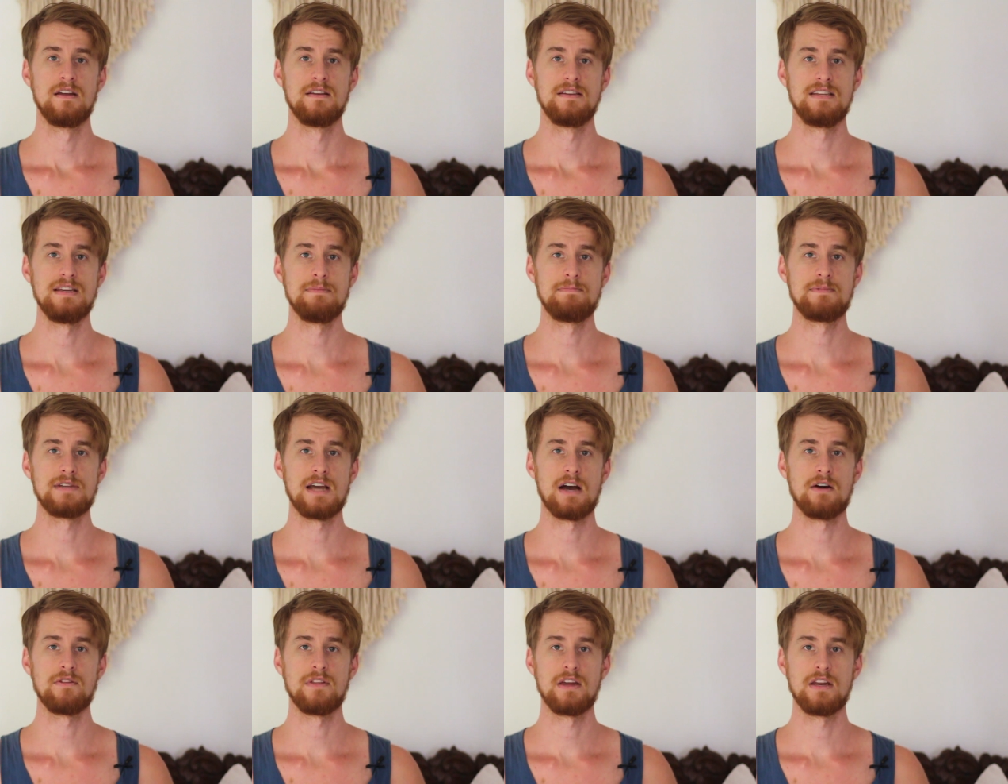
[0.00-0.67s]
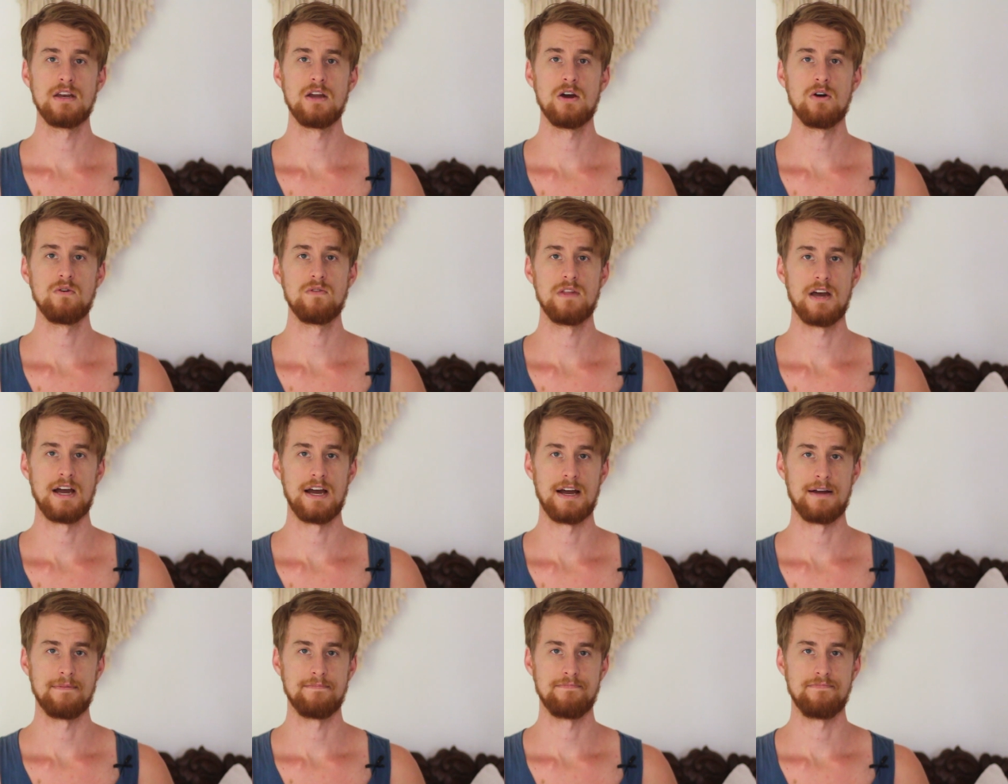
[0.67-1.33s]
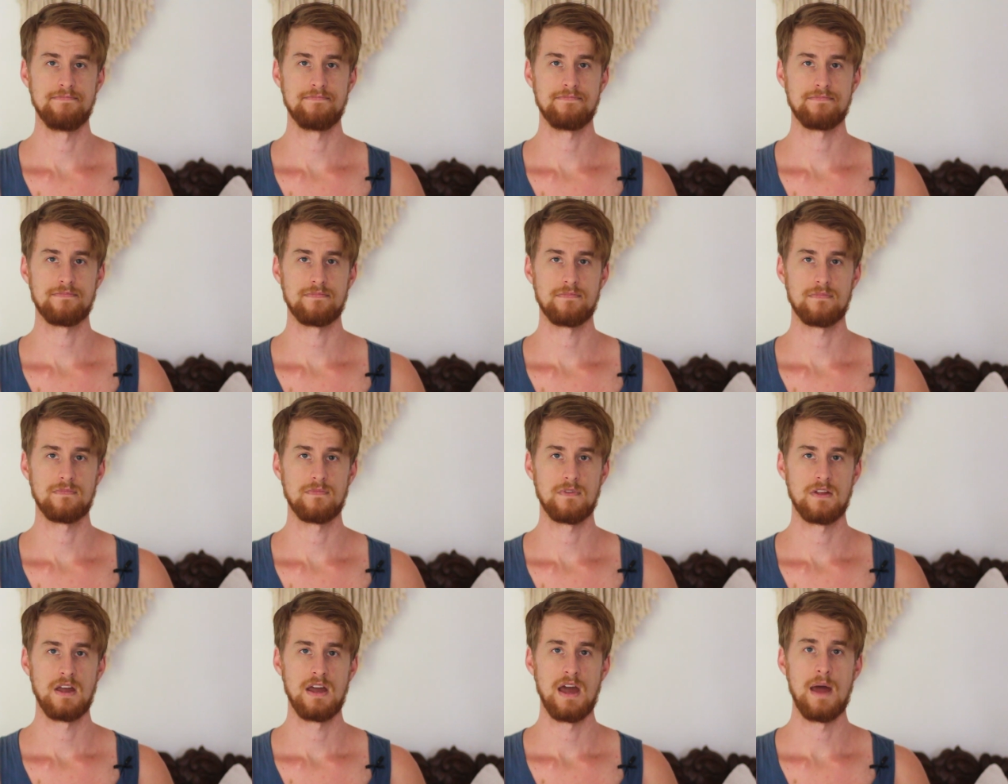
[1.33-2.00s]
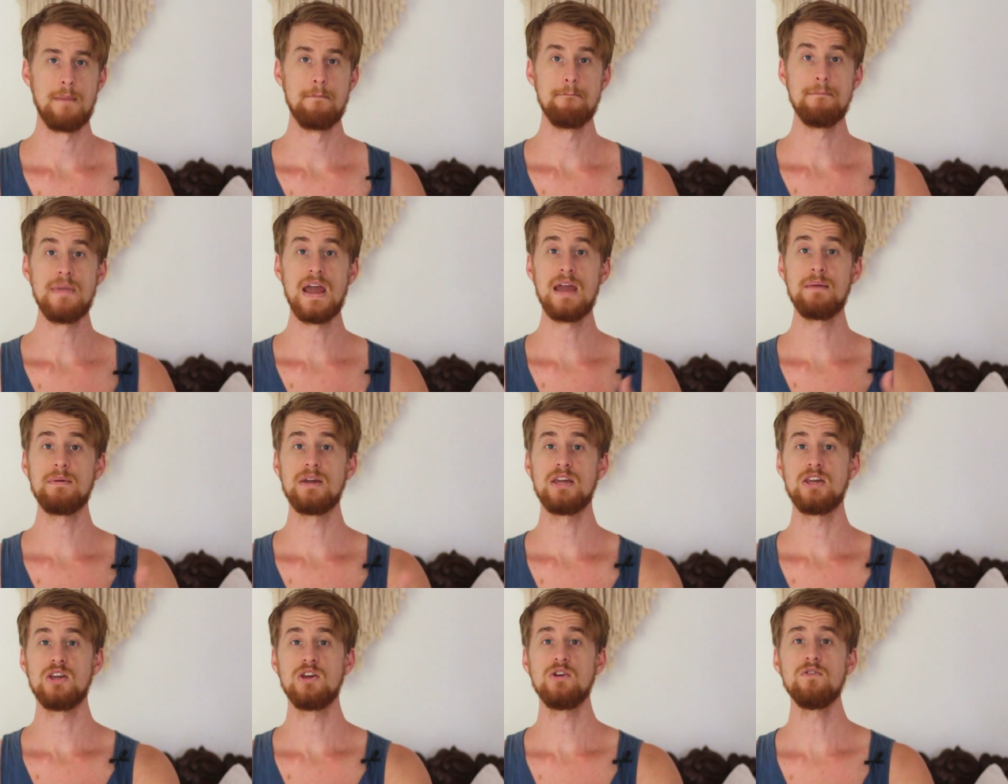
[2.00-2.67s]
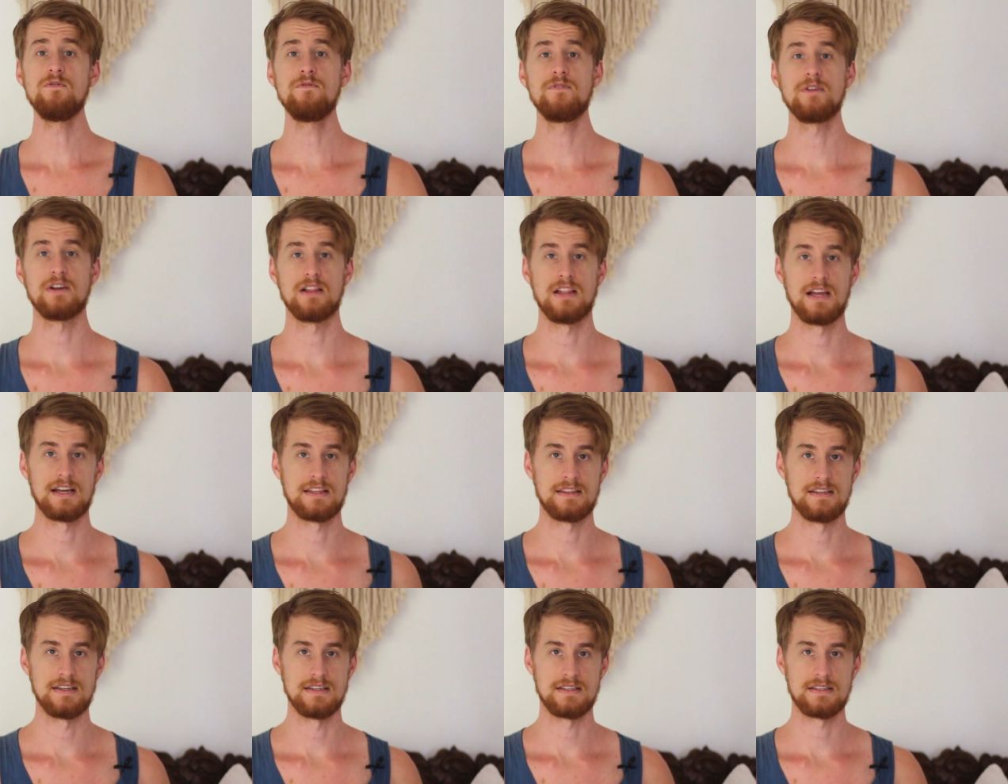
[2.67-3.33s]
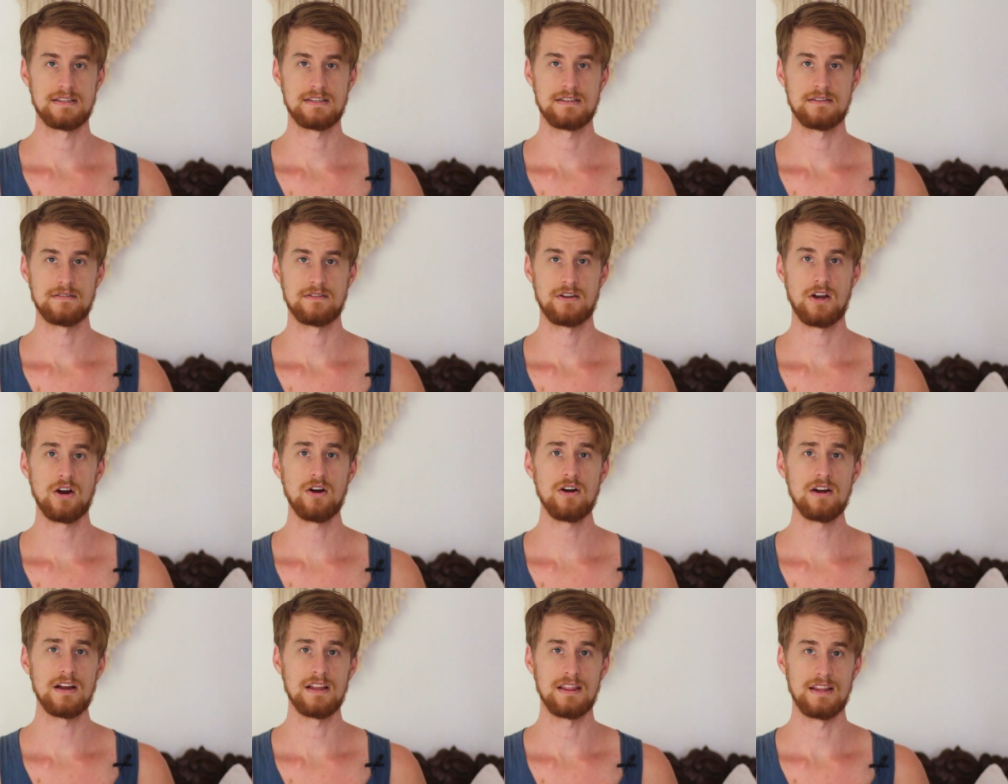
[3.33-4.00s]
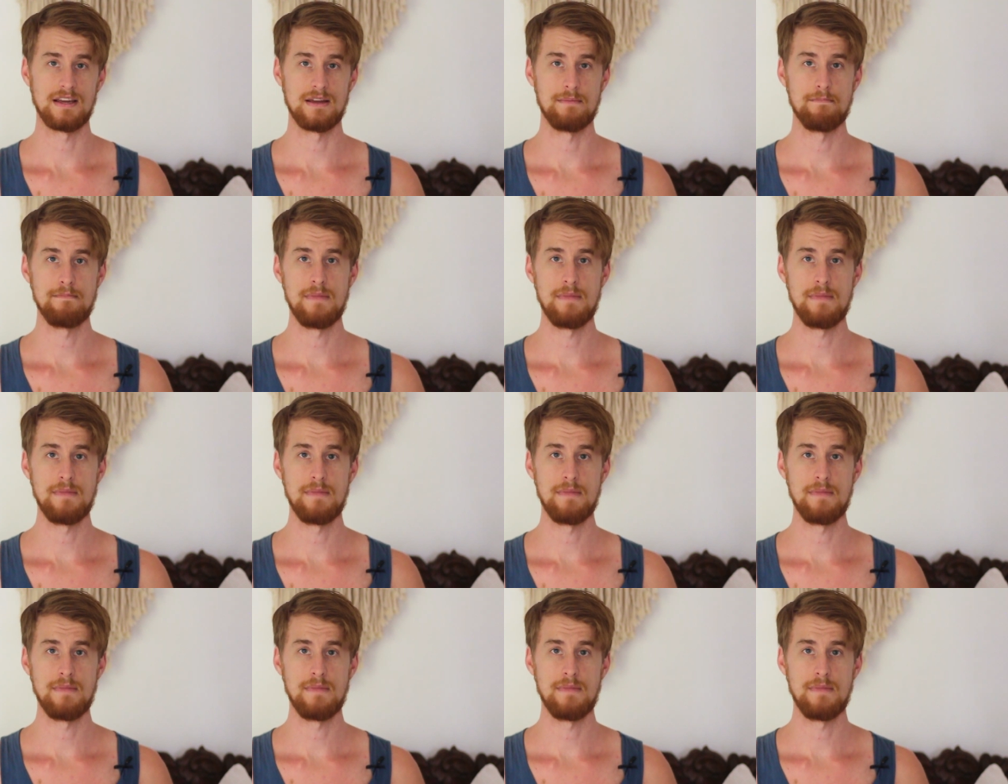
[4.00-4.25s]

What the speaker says: Deep down they know that. And maybe you feel like this currently.